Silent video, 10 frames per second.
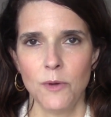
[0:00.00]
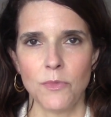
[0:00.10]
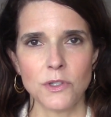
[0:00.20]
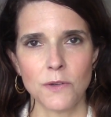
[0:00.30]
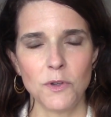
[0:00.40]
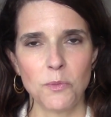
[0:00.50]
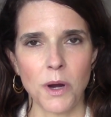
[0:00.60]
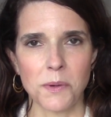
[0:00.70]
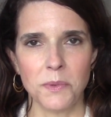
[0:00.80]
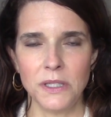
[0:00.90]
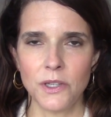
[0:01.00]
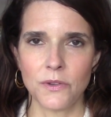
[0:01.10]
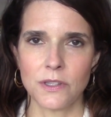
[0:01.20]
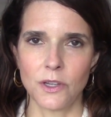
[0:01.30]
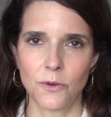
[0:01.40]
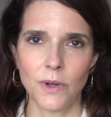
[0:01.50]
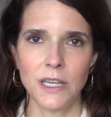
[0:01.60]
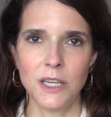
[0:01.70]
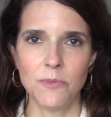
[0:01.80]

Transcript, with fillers: Most of you probably know this already,